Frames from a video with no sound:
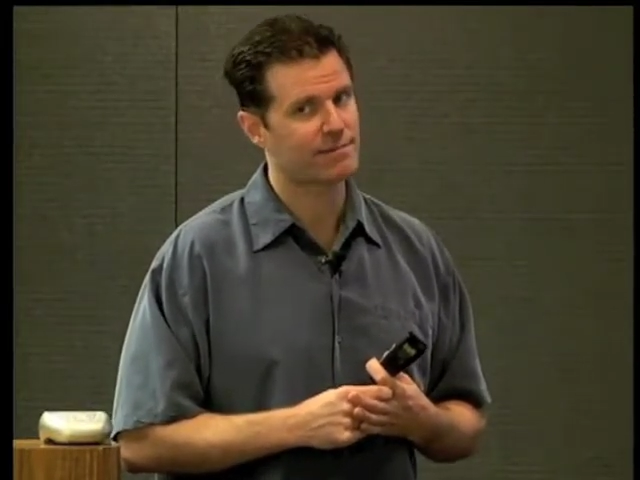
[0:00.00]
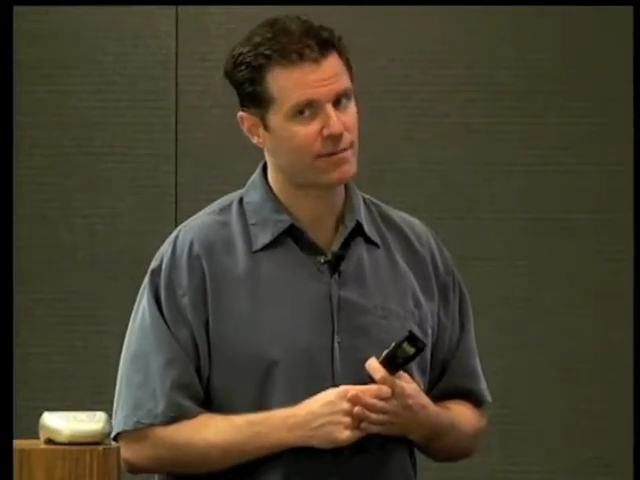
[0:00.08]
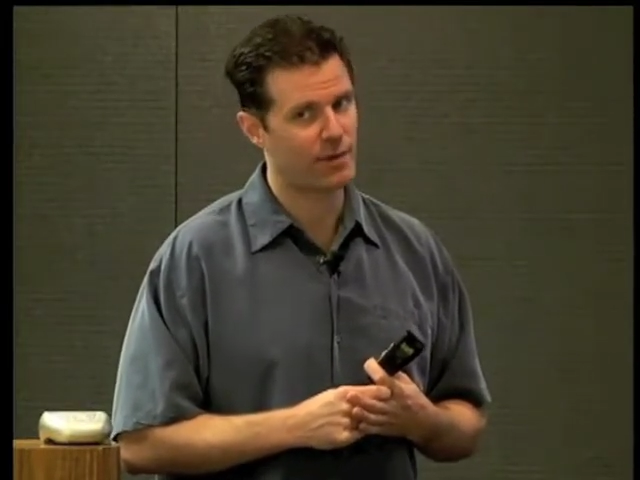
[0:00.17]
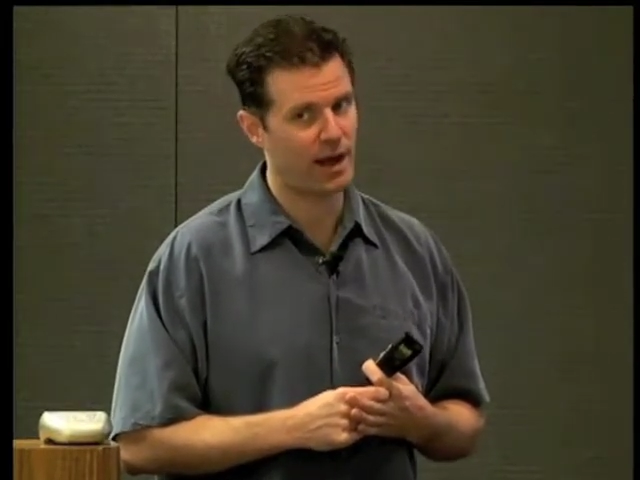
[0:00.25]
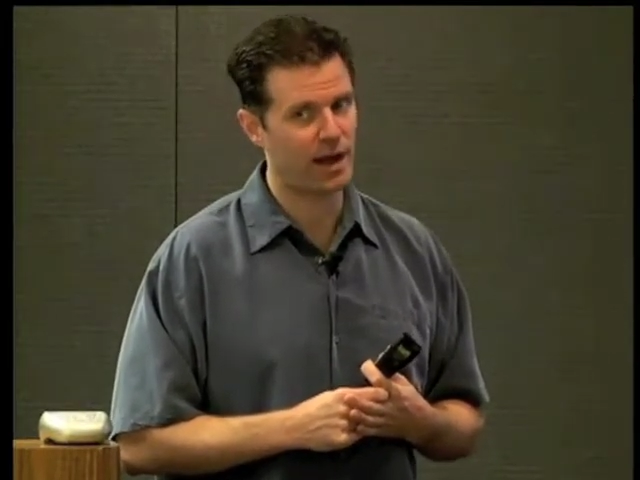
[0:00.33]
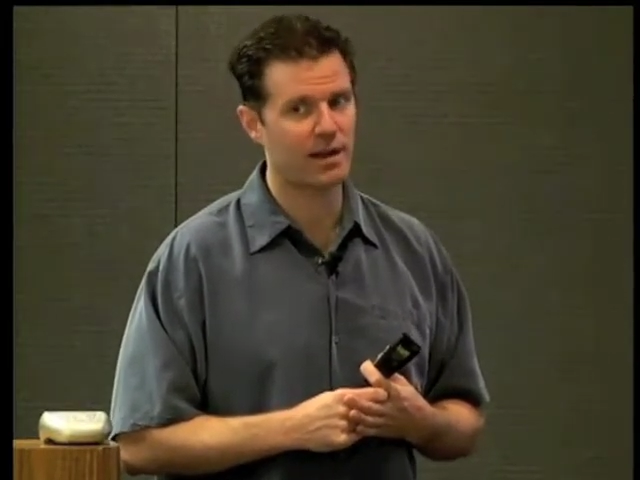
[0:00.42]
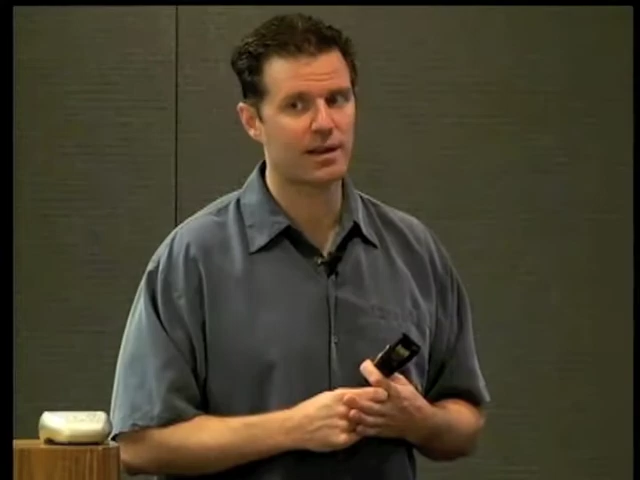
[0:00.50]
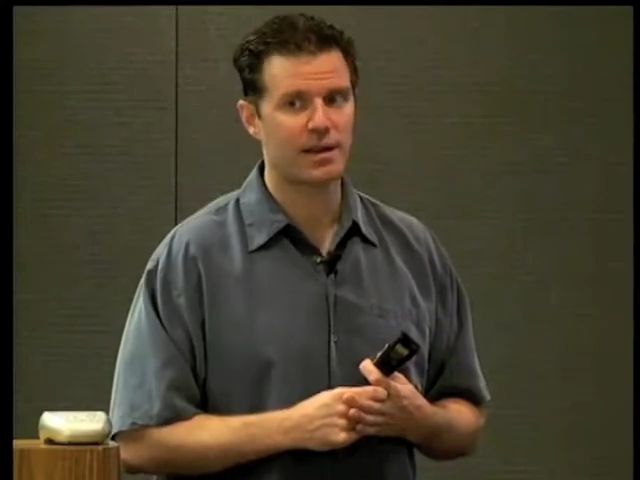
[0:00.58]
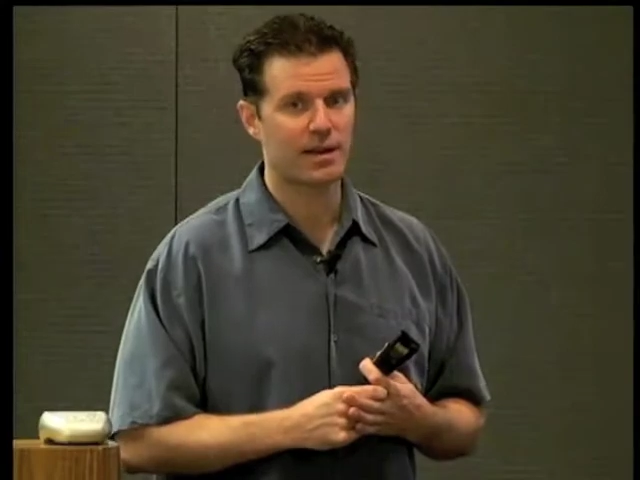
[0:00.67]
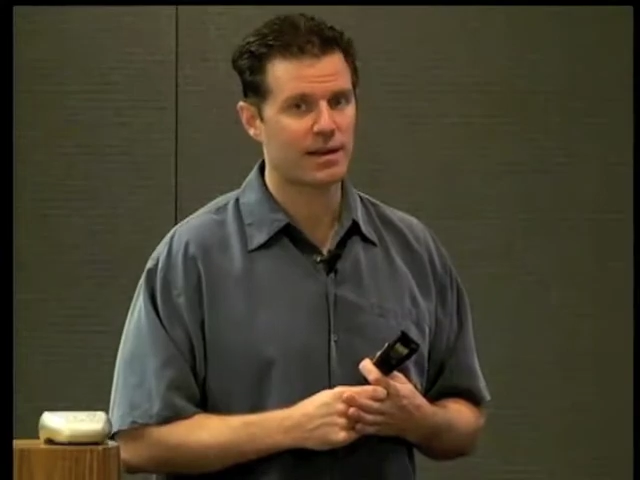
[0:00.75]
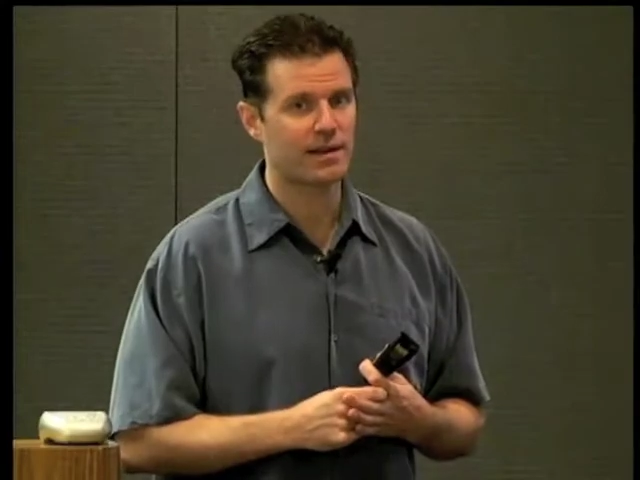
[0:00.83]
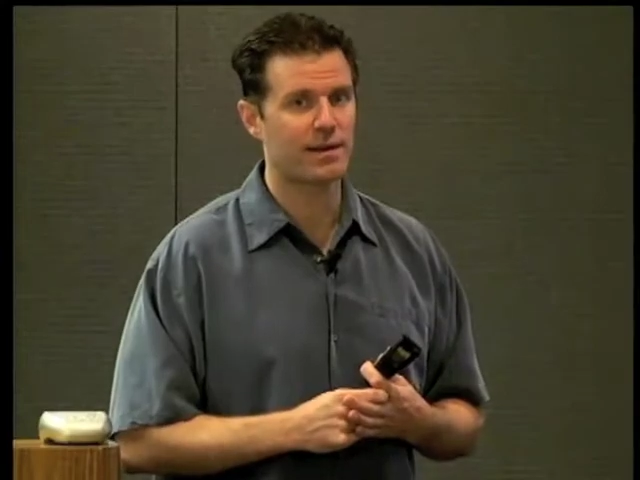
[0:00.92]
well,
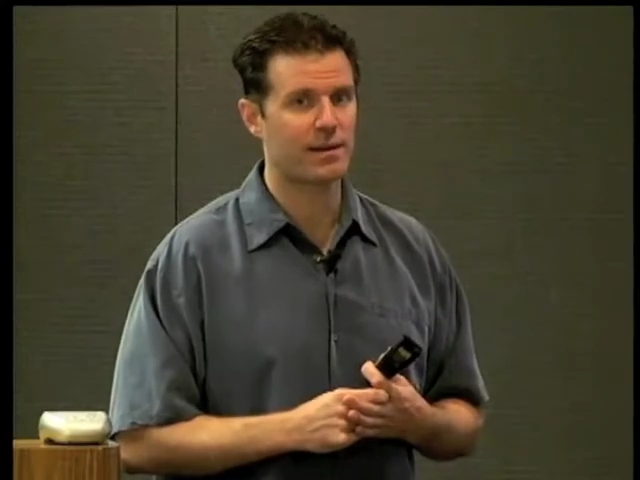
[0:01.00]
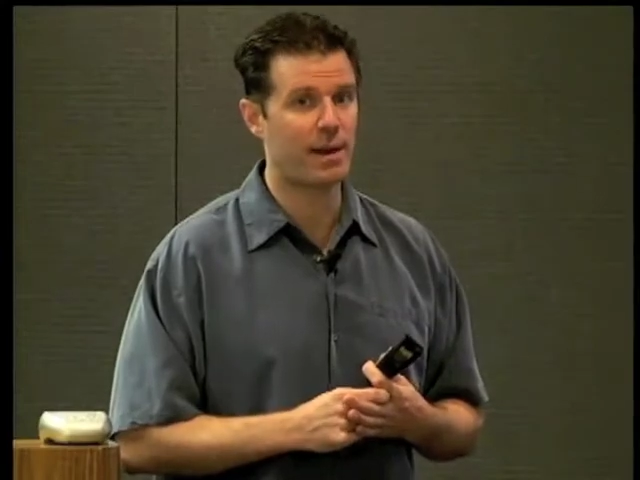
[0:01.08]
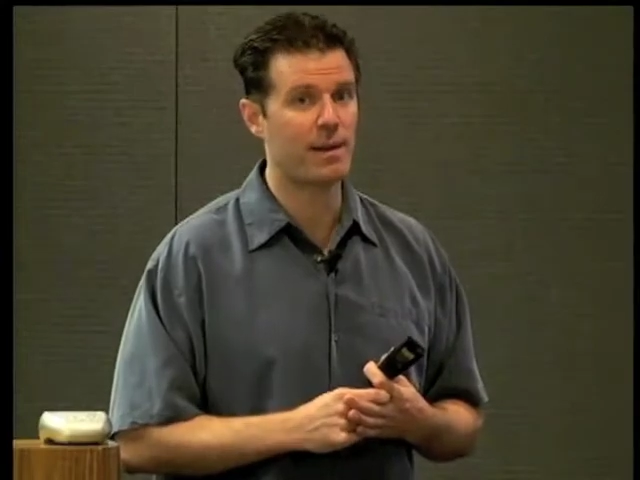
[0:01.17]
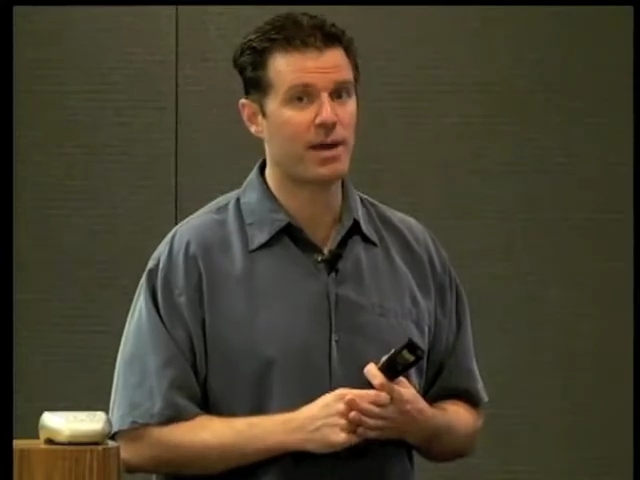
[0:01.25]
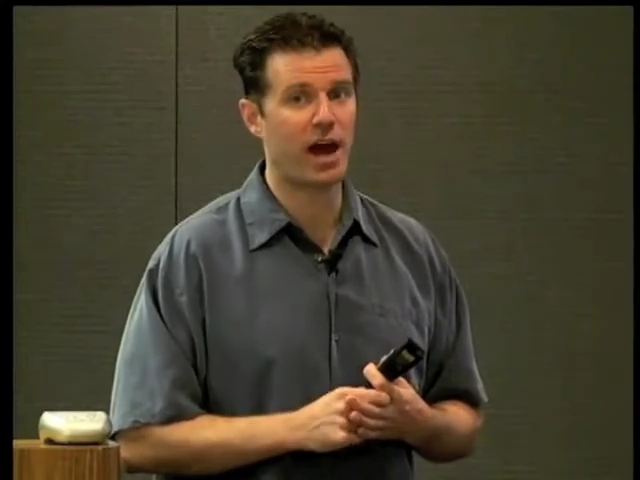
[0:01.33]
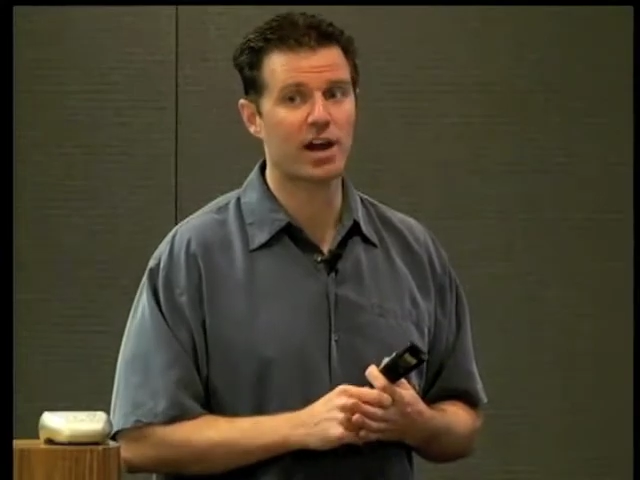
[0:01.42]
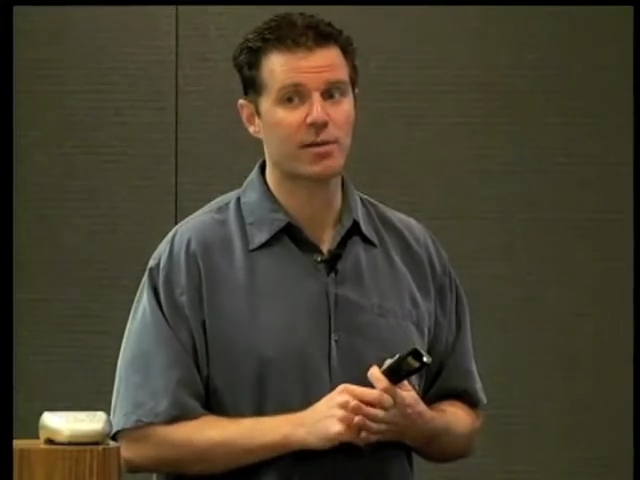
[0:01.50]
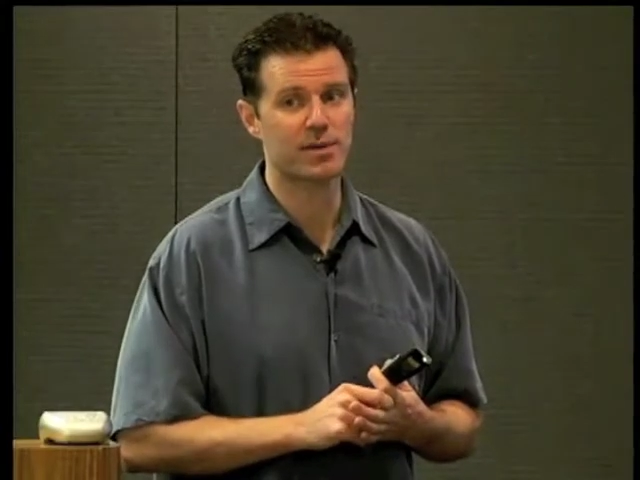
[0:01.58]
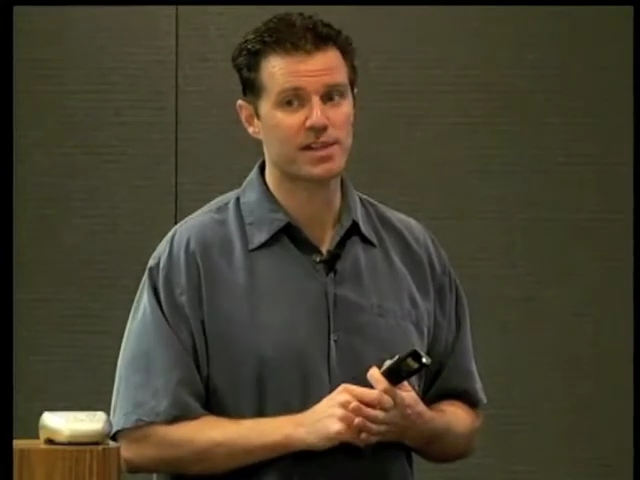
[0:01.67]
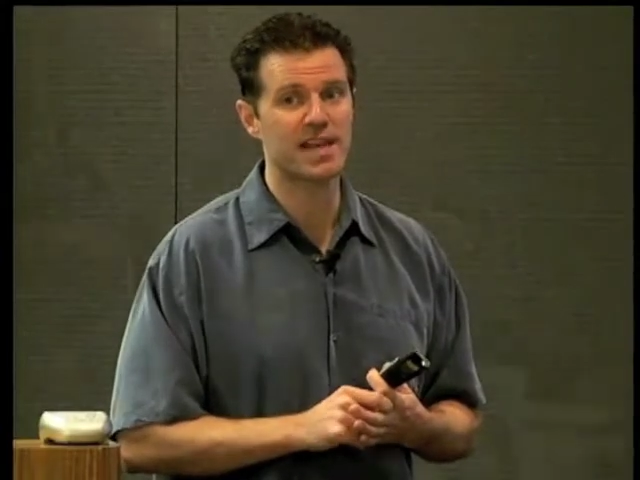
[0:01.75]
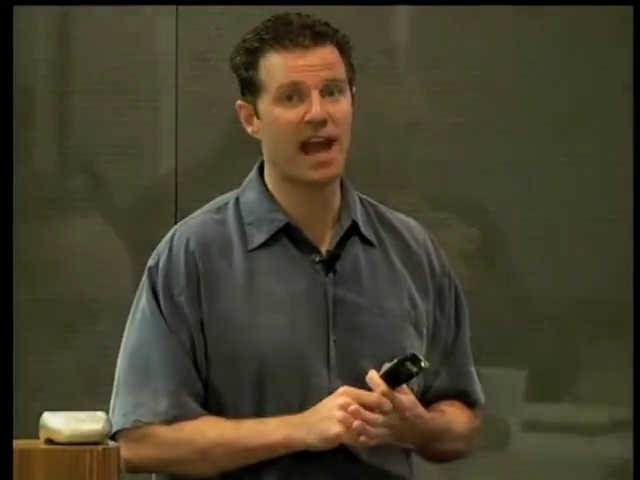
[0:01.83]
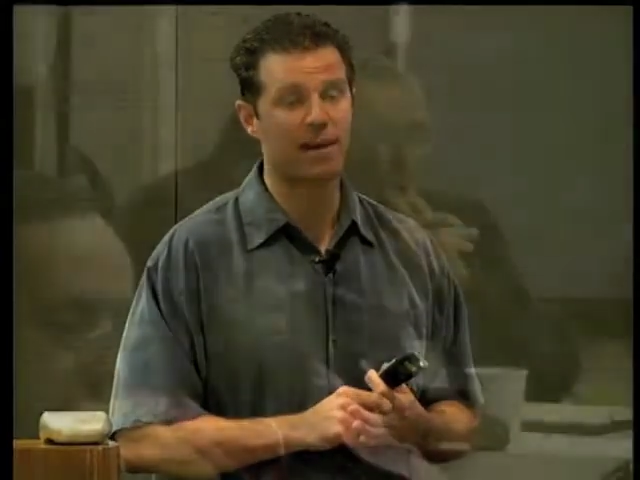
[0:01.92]
it might be one hundred
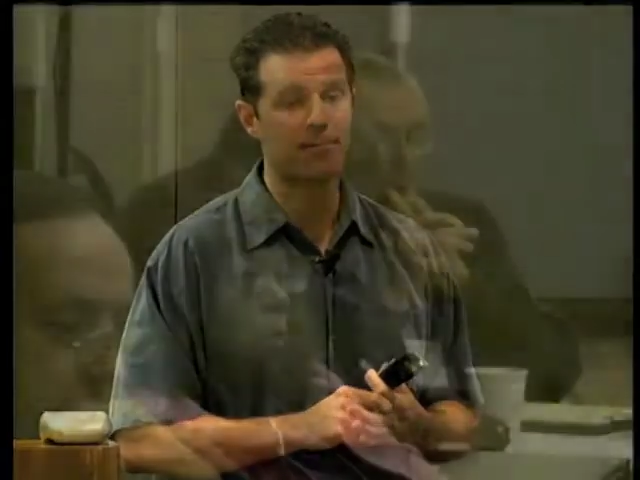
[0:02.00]
percent,